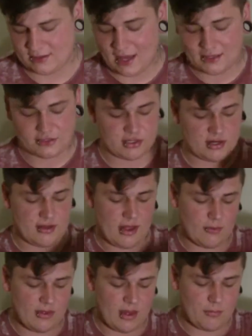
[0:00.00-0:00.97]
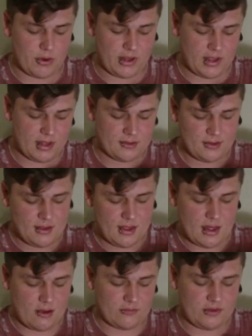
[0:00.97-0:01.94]
tension in that without breaking.
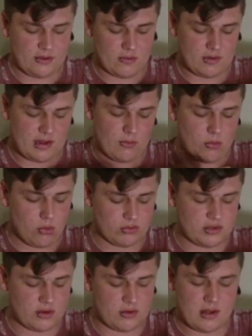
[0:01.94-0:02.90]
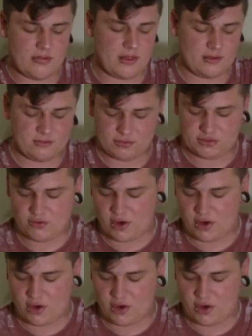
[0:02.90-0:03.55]
Obviously they don't leak water or nothing, which is